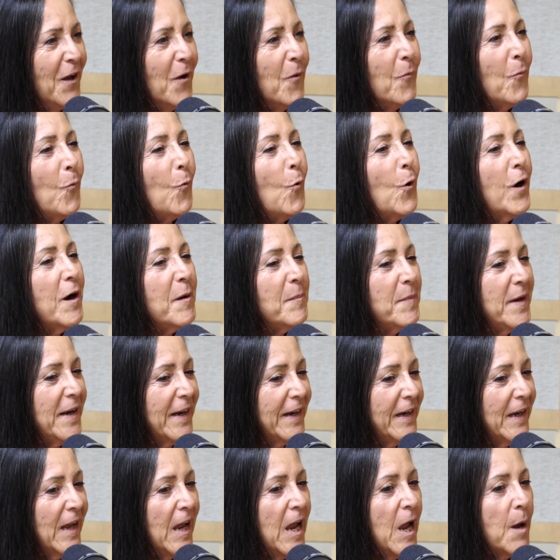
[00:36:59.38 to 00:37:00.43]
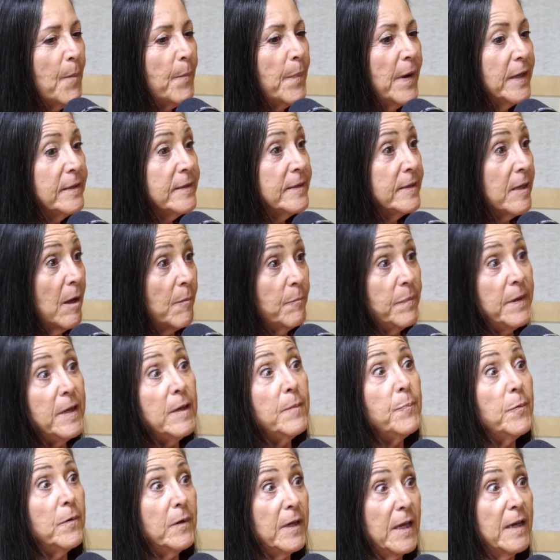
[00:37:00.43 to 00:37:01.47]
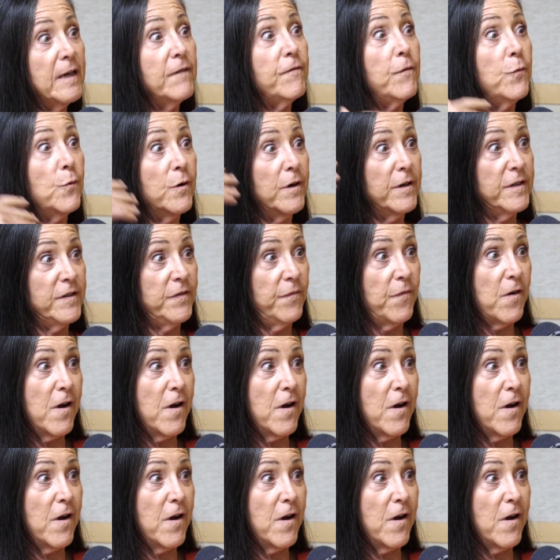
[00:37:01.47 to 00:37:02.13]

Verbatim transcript: yes. warming. But some people get a forest